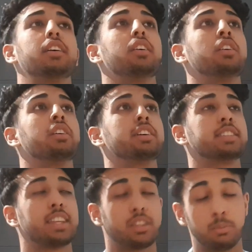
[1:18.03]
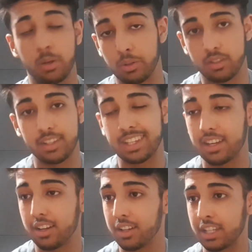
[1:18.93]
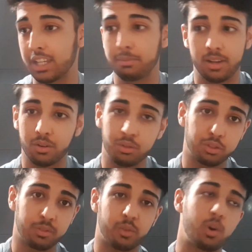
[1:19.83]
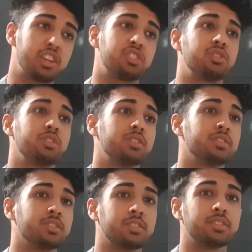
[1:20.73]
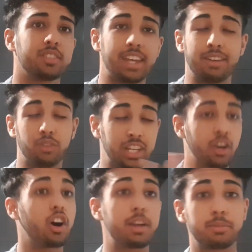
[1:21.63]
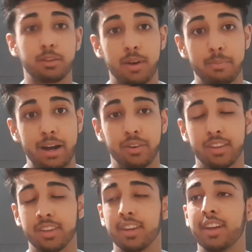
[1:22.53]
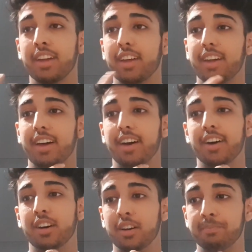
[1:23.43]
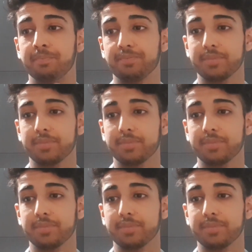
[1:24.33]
I sent them loads of emails with questions and getting really hyped up about it. And